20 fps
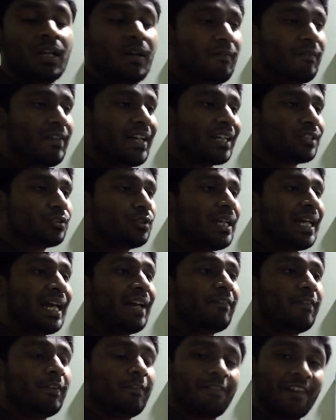We actually
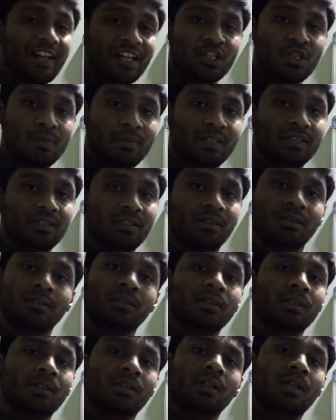have a fractional method,
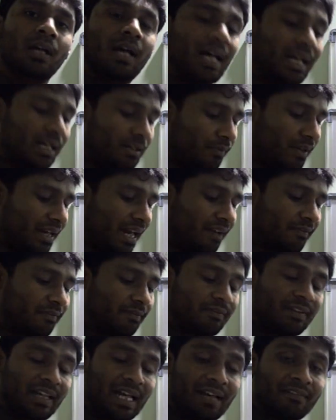and we have
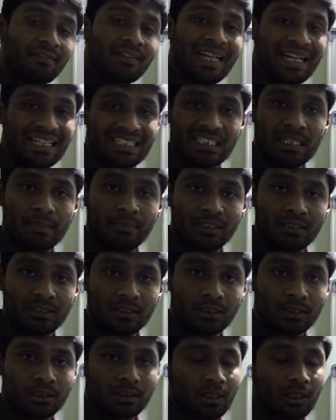a LCM method,